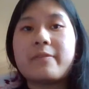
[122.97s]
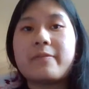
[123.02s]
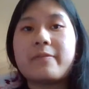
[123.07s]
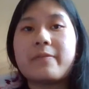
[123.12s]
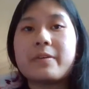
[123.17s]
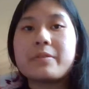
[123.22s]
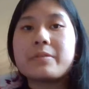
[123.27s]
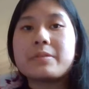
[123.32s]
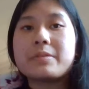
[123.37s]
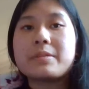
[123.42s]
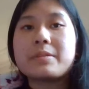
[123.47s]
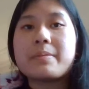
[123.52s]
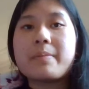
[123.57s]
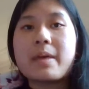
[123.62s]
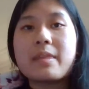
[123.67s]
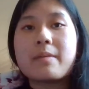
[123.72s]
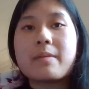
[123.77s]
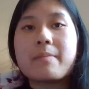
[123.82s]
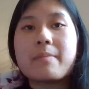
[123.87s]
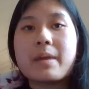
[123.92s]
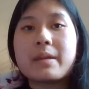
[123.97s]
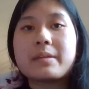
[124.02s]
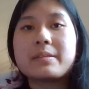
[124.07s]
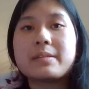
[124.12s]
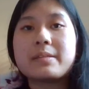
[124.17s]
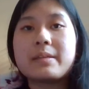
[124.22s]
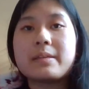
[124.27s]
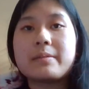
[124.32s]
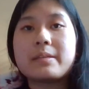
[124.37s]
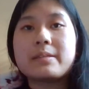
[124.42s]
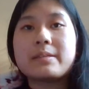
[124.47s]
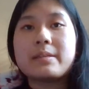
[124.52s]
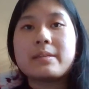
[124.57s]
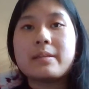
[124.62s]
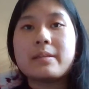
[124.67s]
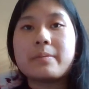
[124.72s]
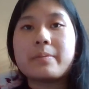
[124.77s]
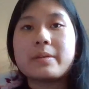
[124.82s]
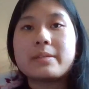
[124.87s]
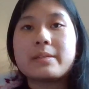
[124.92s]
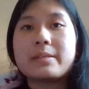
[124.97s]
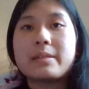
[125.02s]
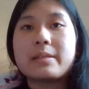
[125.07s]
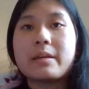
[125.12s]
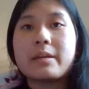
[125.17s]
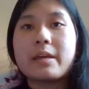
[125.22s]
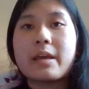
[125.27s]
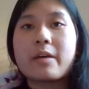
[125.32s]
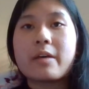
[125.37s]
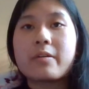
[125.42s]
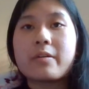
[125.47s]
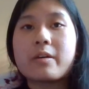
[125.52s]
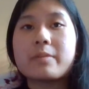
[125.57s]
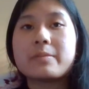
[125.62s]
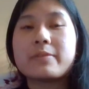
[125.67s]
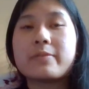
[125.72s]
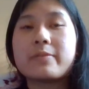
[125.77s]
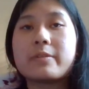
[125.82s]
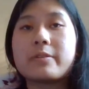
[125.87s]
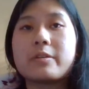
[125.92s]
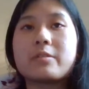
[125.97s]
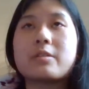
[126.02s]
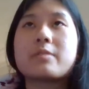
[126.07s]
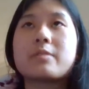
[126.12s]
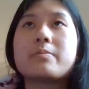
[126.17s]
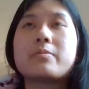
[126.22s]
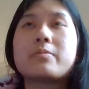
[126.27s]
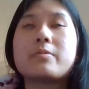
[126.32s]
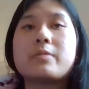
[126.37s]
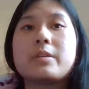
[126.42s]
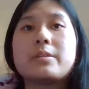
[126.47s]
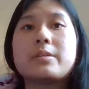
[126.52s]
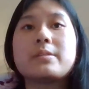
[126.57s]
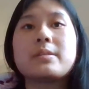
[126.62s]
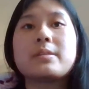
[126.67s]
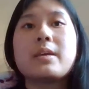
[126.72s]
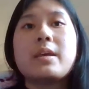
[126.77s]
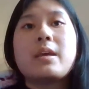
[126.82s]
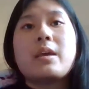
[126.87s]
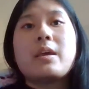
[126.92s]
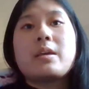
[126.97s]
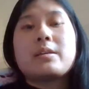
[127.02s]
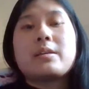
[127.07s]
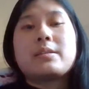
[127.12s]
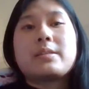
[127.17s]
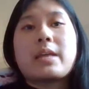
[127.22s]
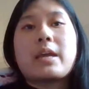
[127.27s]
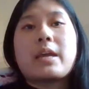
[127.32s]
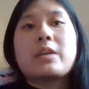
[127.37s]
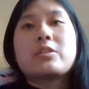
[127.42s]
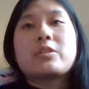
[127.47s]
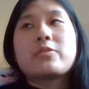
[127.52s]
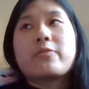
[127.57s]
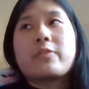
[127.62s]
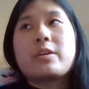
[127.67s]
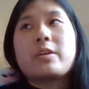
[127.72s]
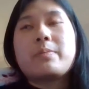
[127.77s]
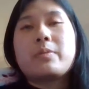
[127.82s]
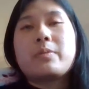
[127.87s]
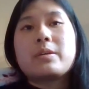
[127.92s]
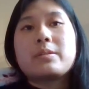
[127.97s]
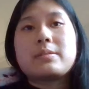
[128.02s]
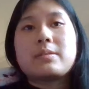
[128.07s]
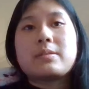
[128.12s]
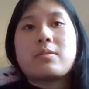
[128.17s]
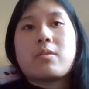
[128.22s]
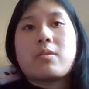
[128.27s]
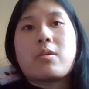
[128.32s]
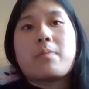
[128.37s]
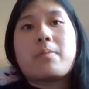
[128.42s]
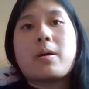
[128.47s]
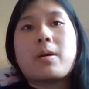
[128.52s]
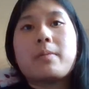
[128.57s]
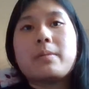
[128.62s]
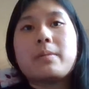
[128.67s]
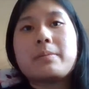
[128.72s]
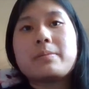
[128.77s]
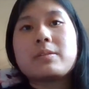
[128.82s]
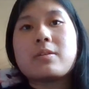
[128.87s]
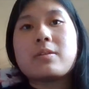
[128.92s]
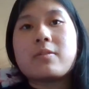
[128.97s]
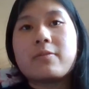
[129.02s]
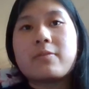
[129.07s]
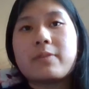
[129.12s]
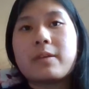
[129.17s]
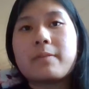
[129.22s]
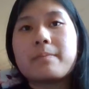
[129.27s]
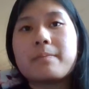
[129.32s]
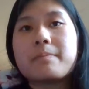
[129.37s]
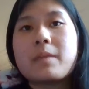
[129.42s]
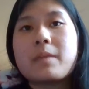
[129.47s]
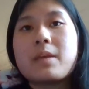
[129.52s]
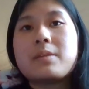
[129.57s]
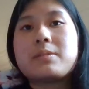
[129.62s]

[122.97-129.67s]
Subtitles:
fulfills the mathematics syllabus learning outcomes for the dot points, stage 3.0 problem solving.